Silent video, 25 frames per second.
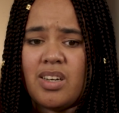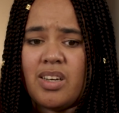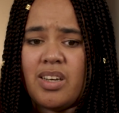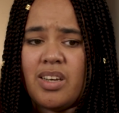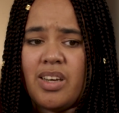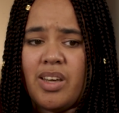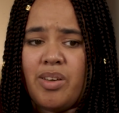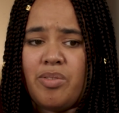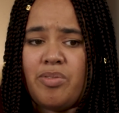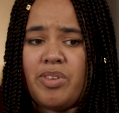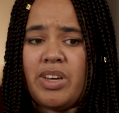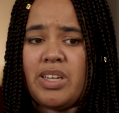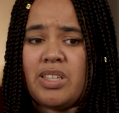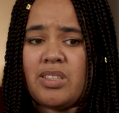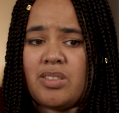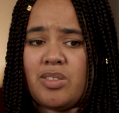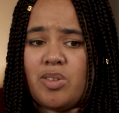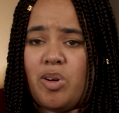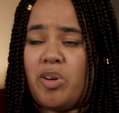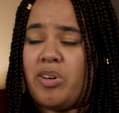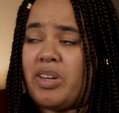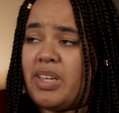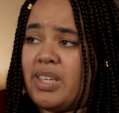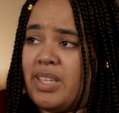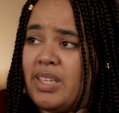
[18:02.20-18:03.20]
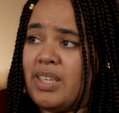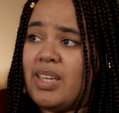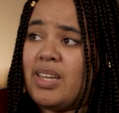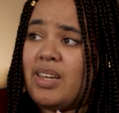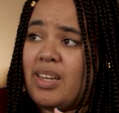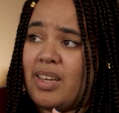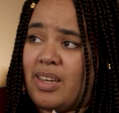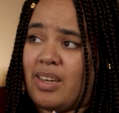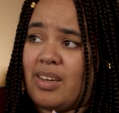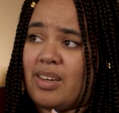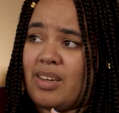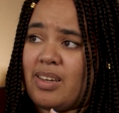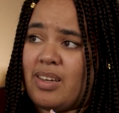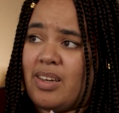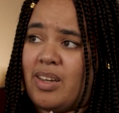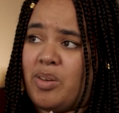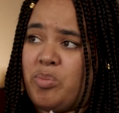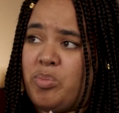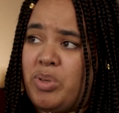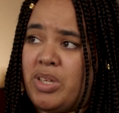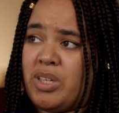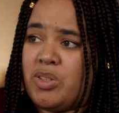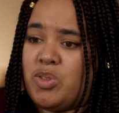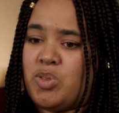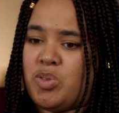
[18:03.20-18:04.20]
event on healing
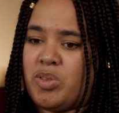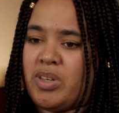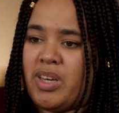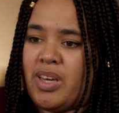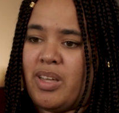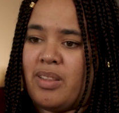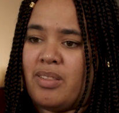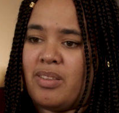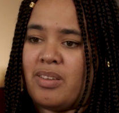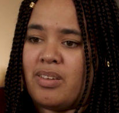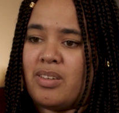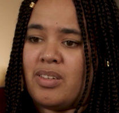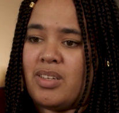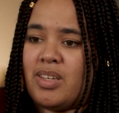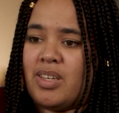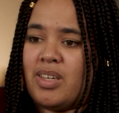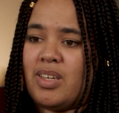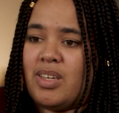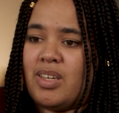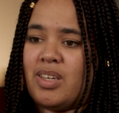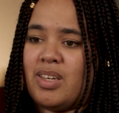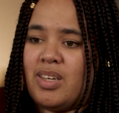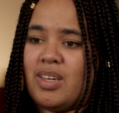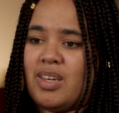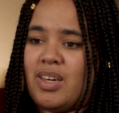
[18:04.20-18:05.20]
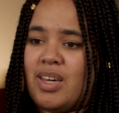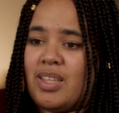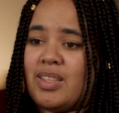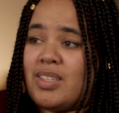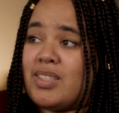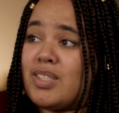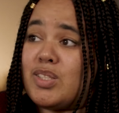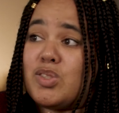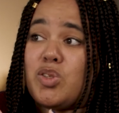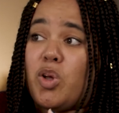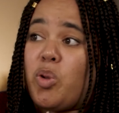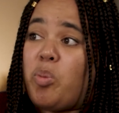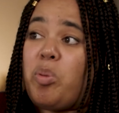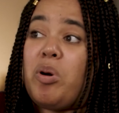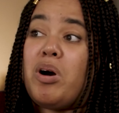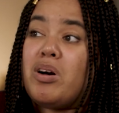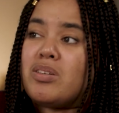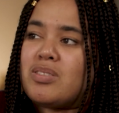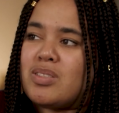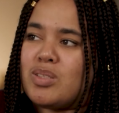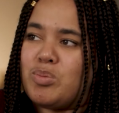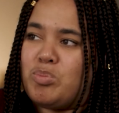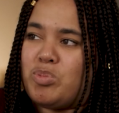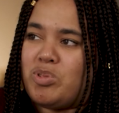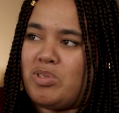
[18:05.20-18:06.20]
and being together. And this is not
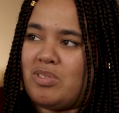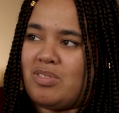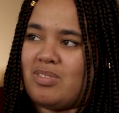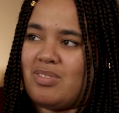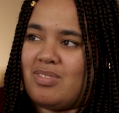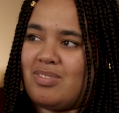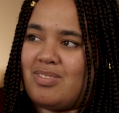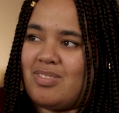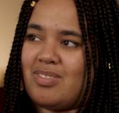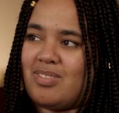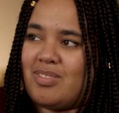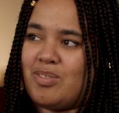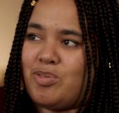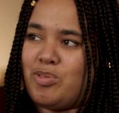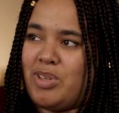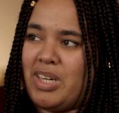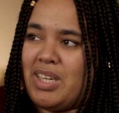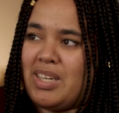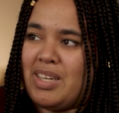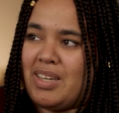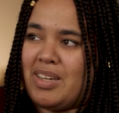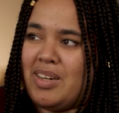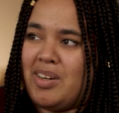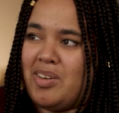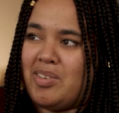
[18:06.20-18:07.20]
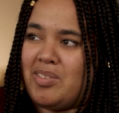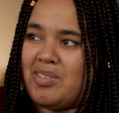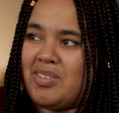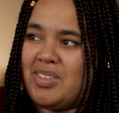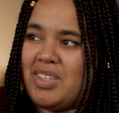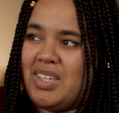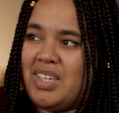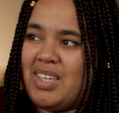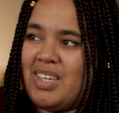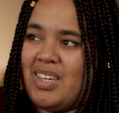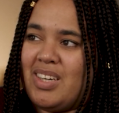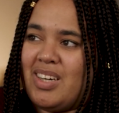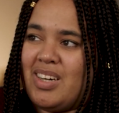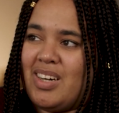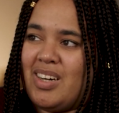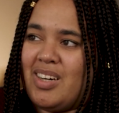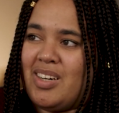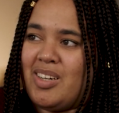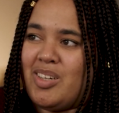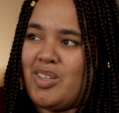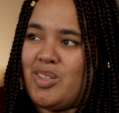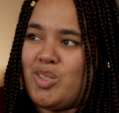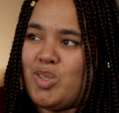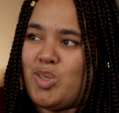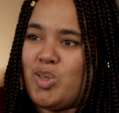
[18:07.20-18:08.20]
possible right now.
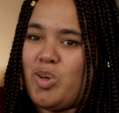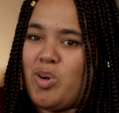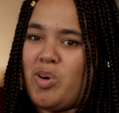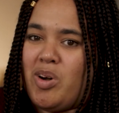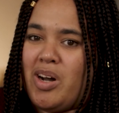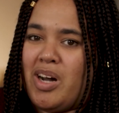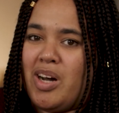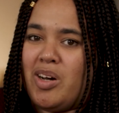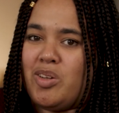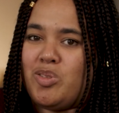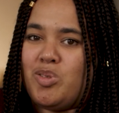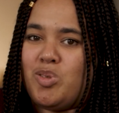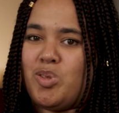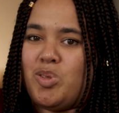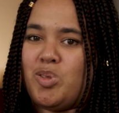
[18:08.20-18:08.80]
So how do